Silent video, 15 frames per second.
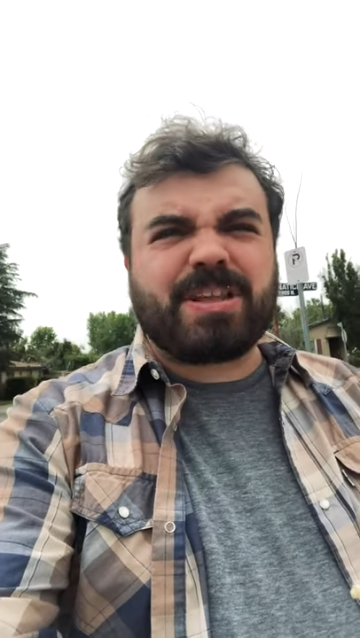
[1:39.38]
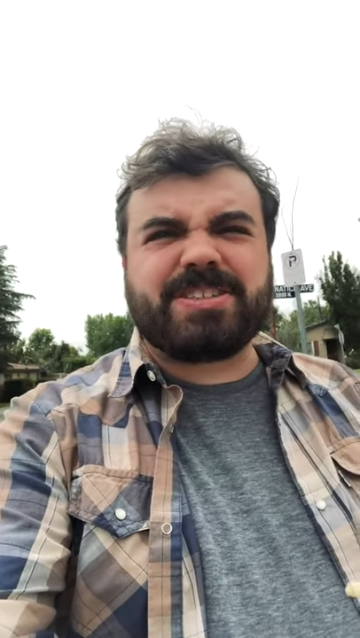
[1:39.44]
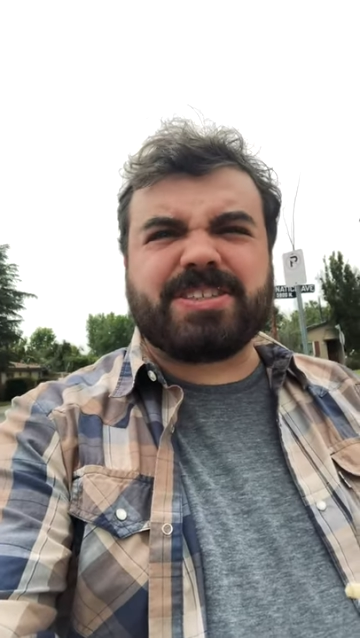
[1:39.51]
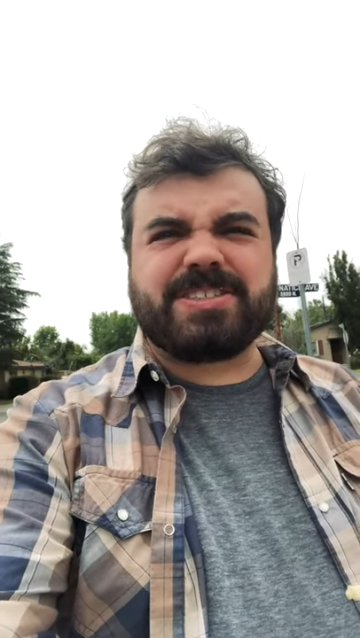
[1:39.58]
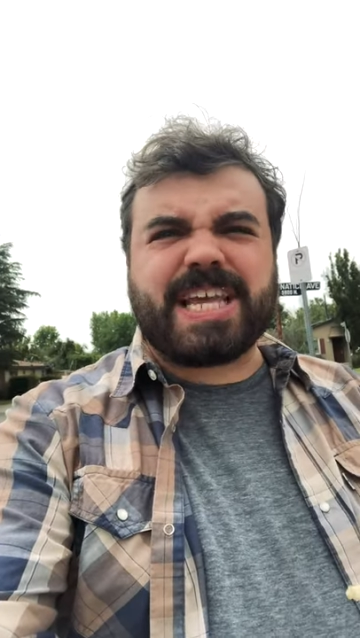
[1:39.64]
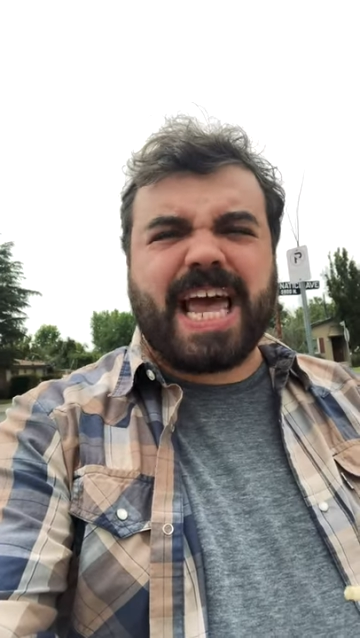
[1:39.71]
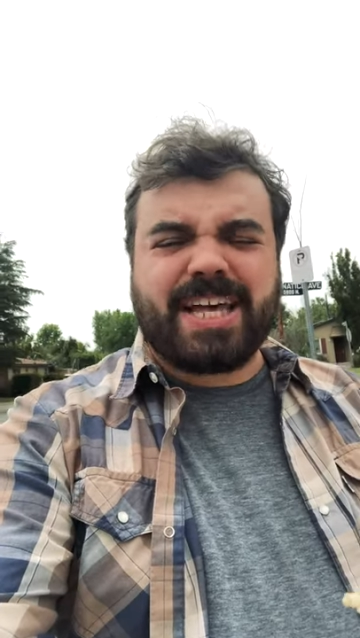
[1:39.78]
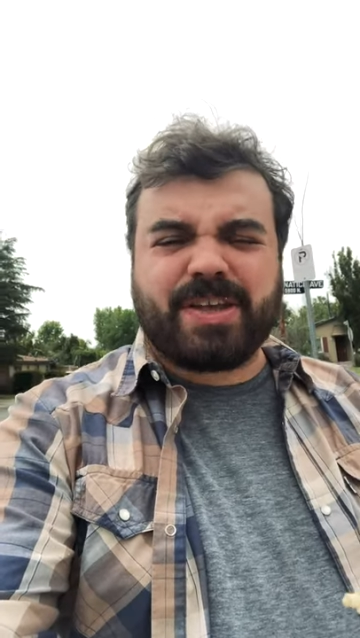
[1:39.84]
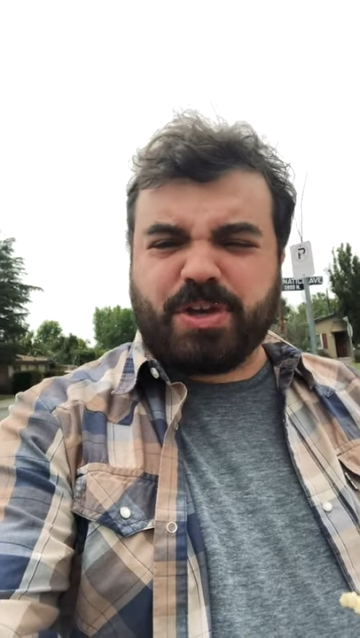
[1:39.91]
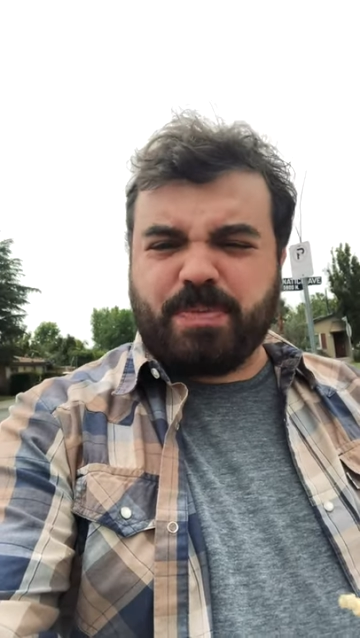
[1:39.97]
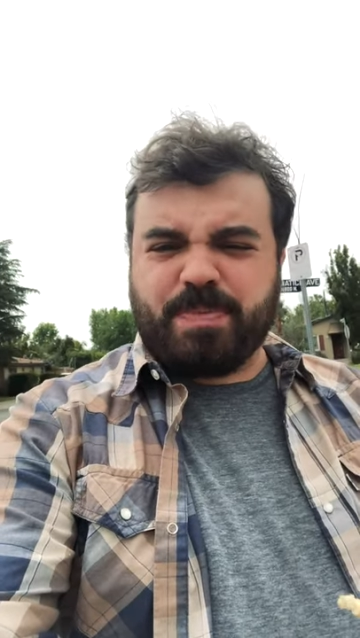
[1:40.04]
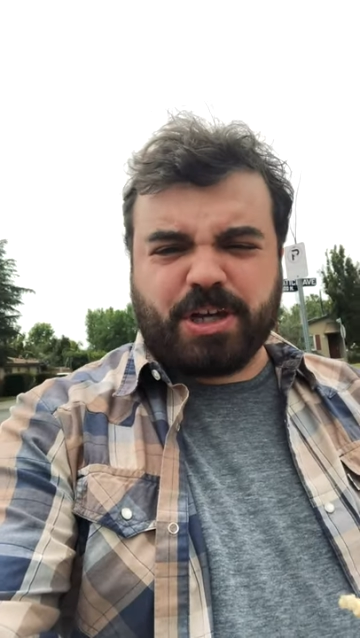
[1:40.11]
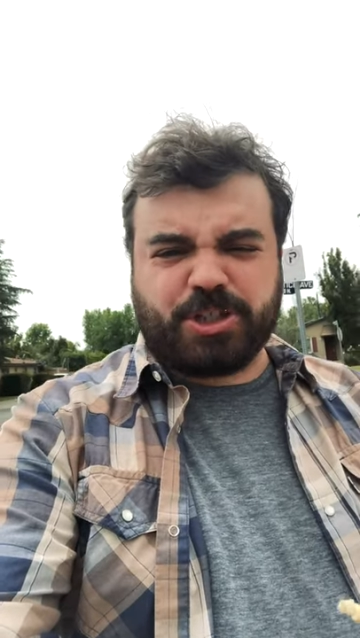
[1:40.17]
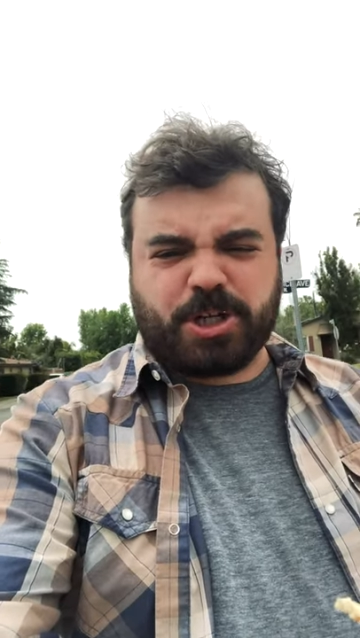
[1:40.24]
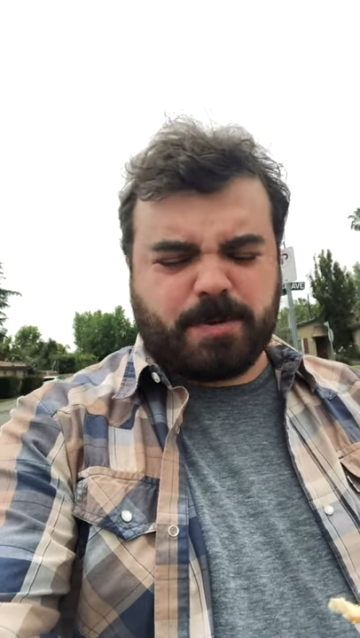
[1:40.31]
It's exactly what
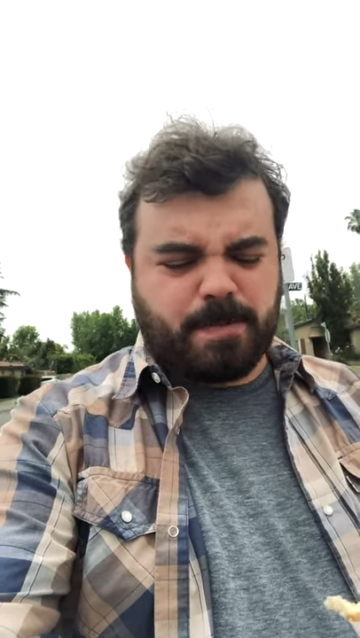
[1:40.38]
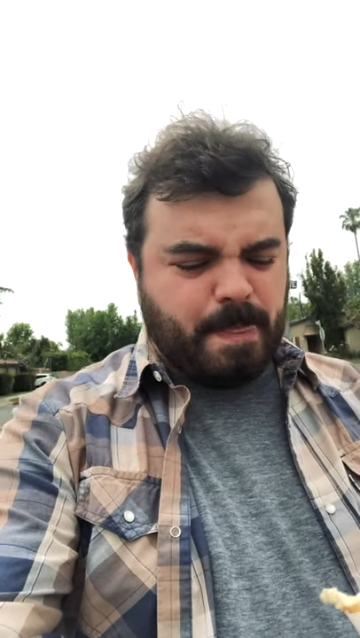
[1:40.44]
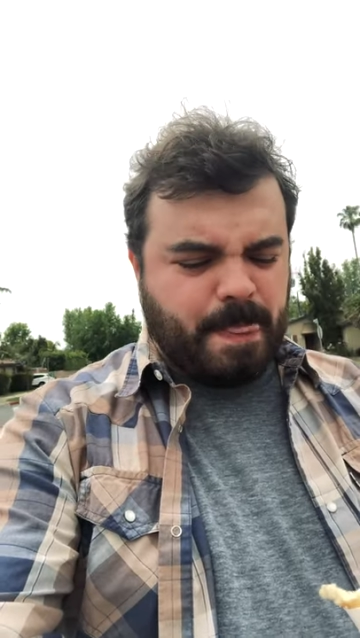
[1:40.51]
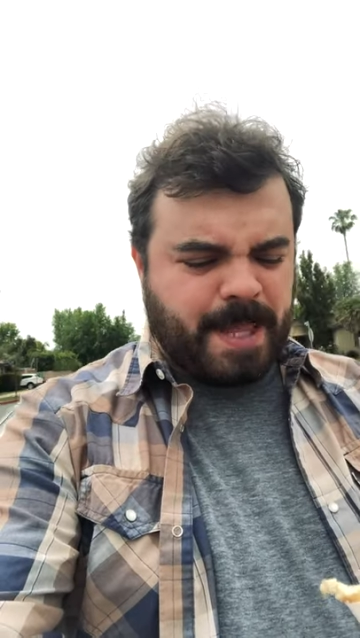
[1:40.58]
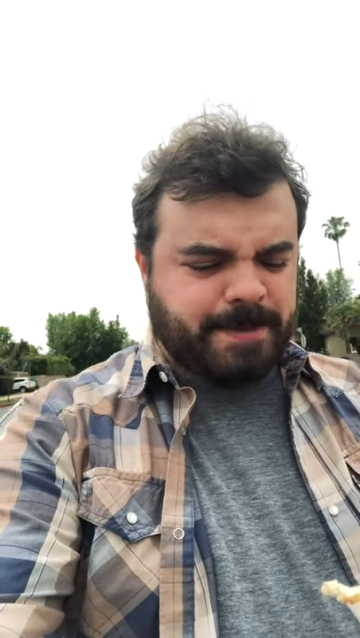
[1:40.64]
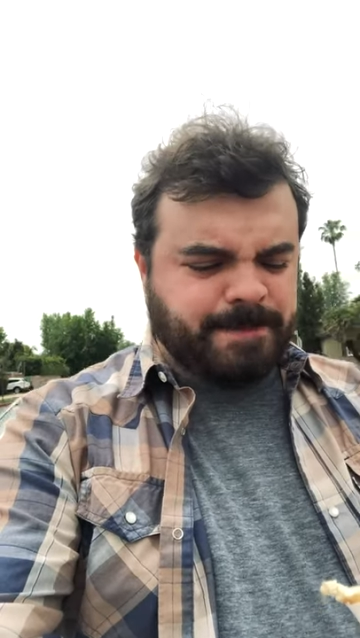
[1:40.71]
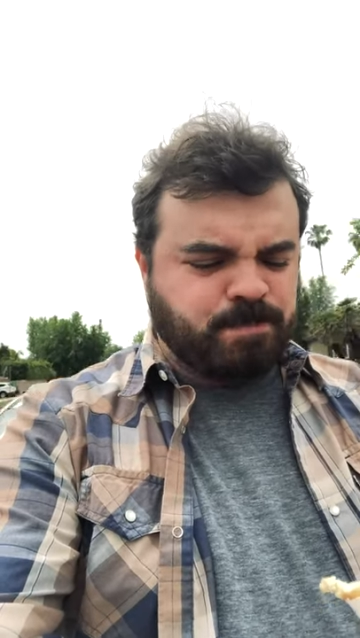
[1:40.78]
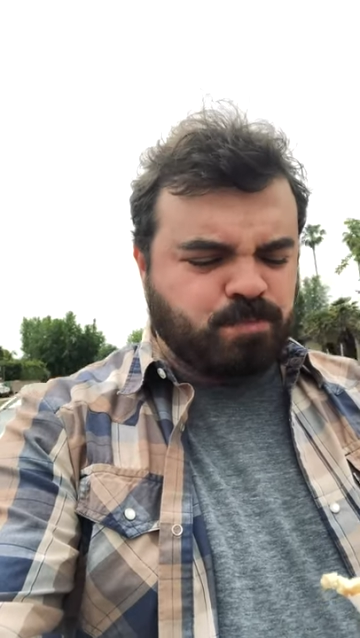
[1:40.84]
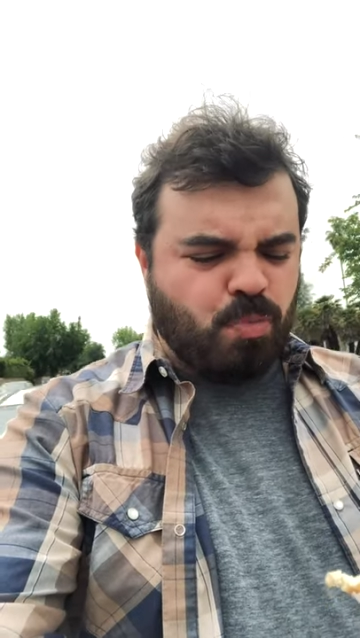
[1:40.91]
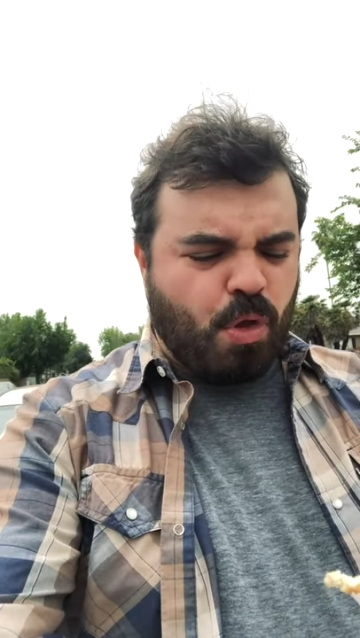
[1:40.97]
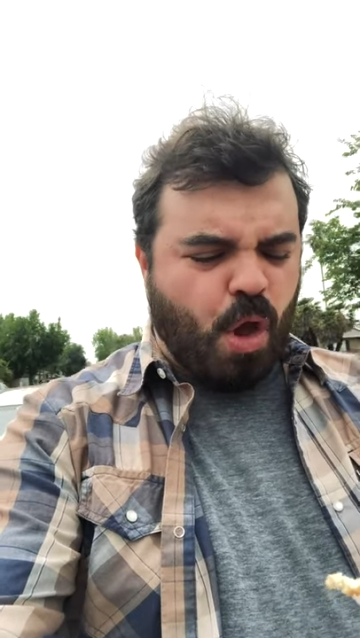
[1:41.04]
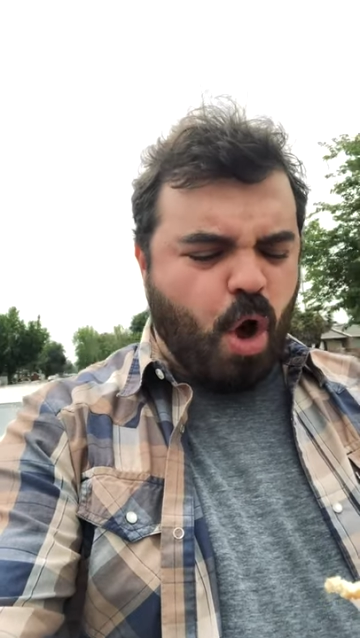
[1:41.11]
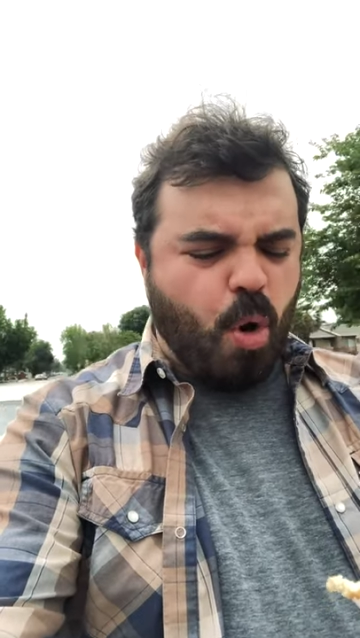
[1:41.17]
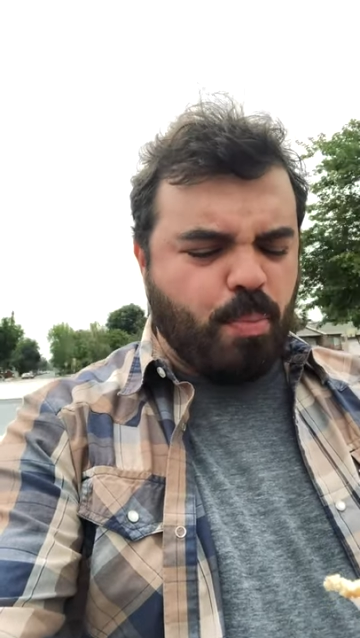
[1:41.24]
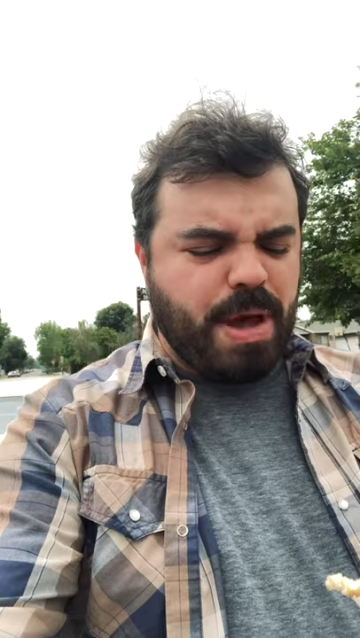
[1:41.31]
you picture.
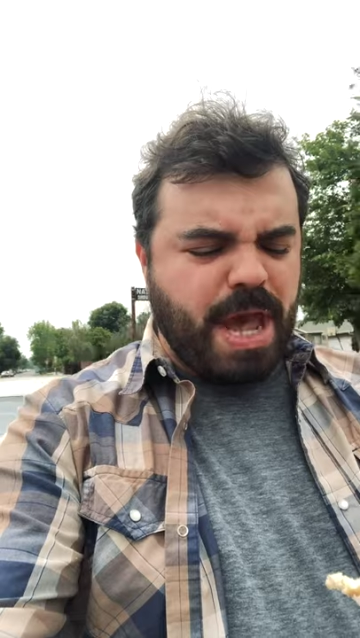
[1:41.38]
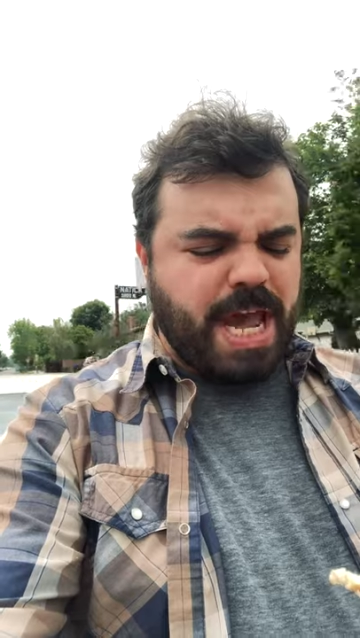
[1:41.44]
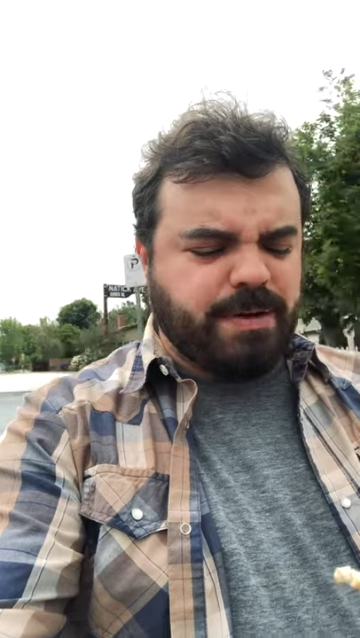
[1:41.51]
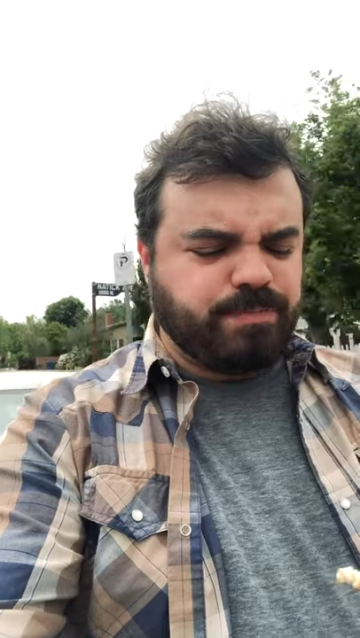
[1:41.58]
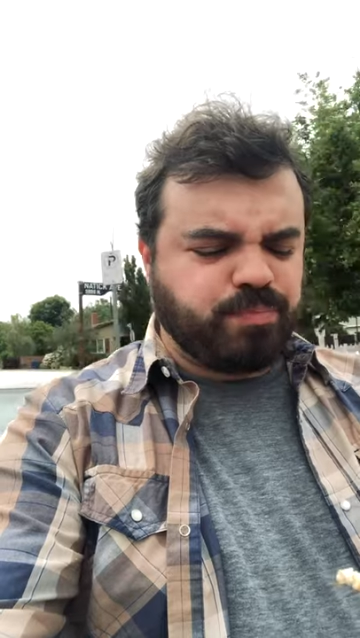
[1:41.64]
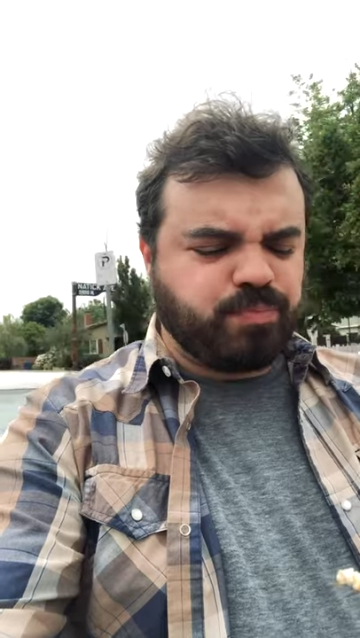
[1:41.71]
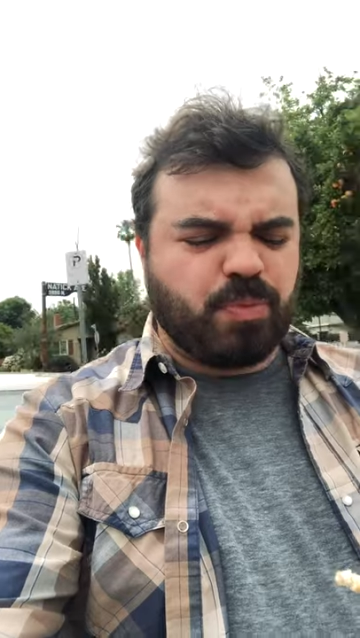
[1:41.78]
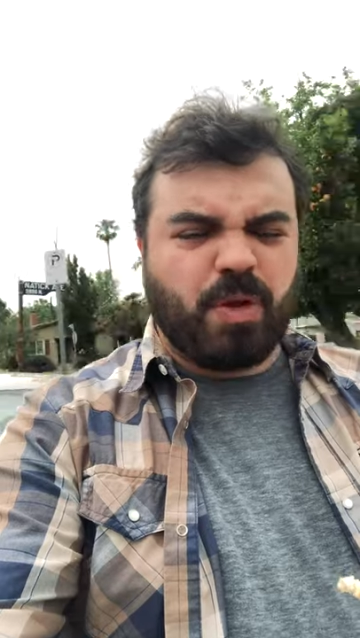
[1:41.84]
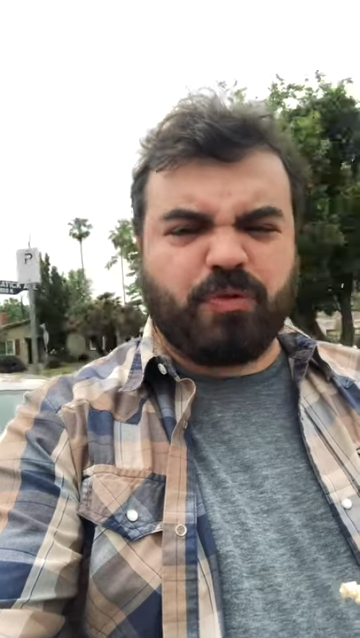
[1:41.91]
Homemade,